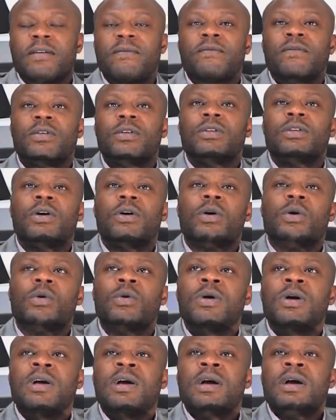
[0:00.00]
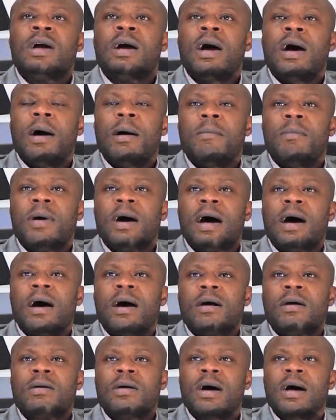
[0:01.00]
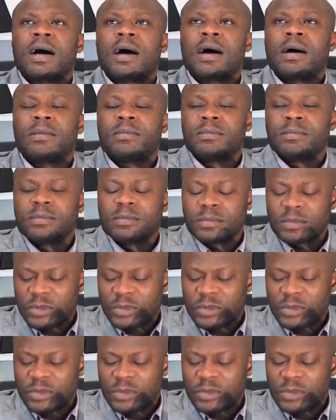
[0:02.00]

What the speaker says: If you know about